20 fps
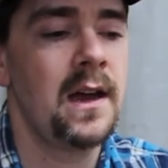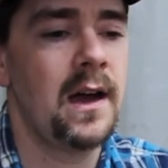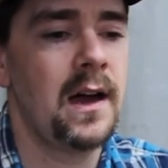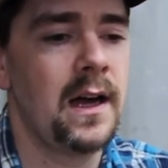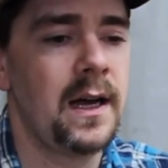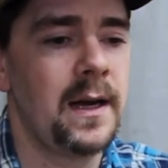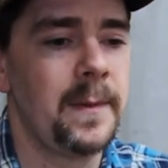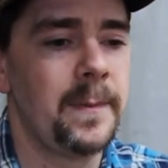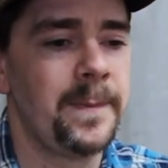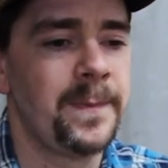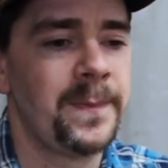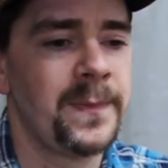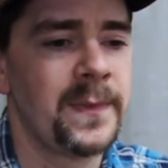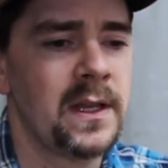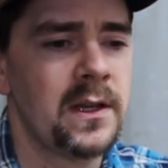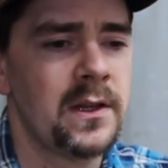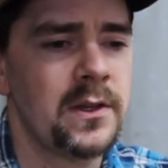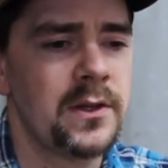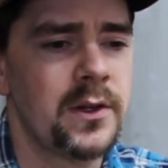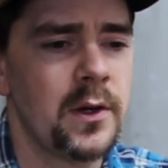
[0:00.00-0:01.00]

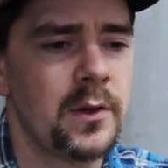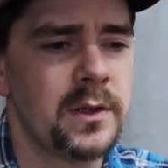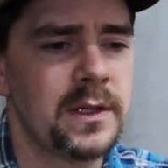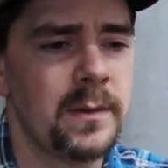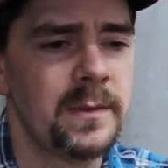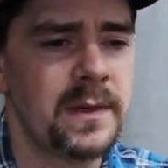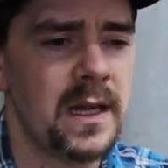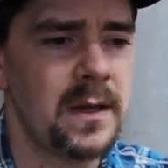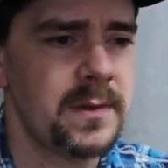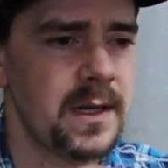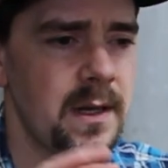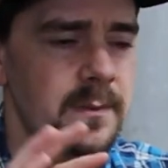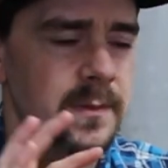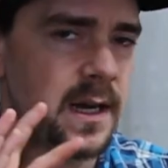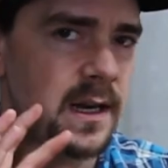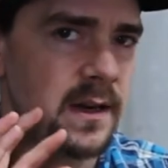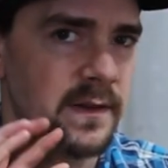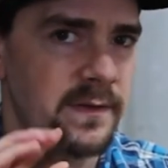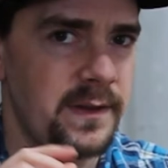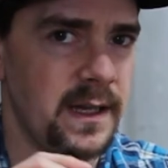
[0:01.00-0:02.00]
So sometimes I'm
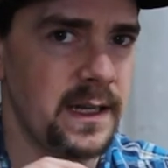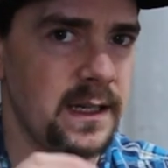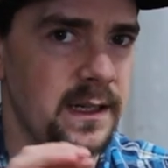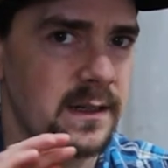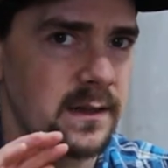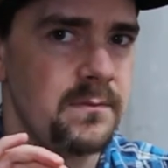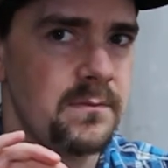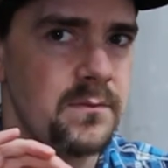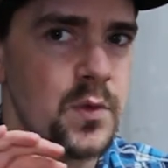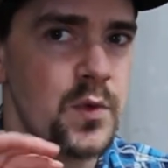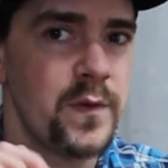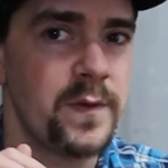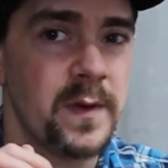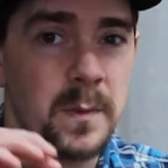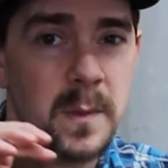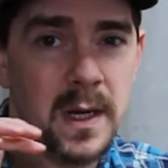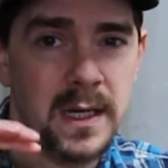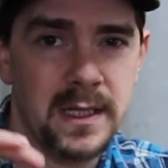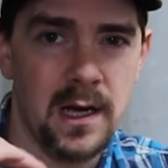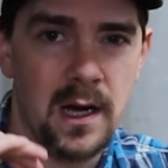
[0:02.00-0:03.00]
kind of like
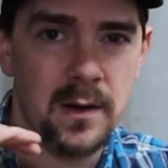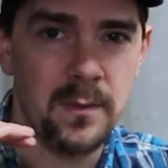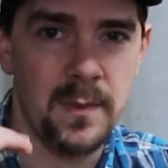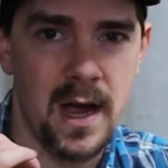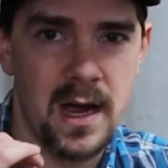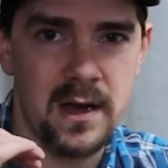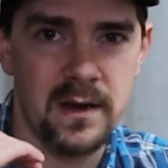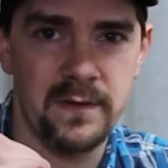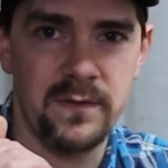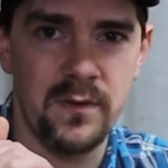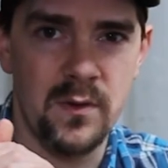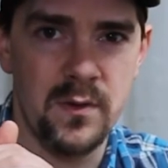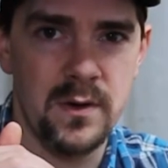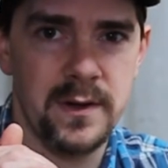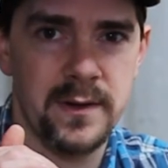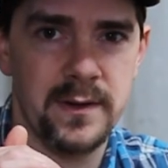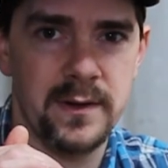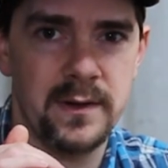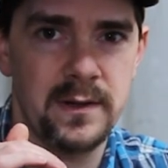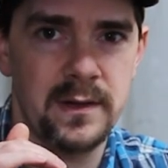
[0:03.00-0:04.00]
moving my tongue back and
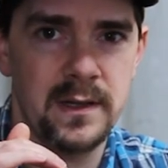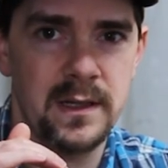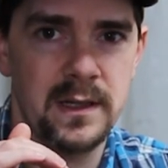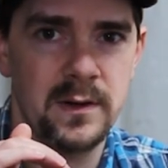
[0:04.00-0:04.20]
forth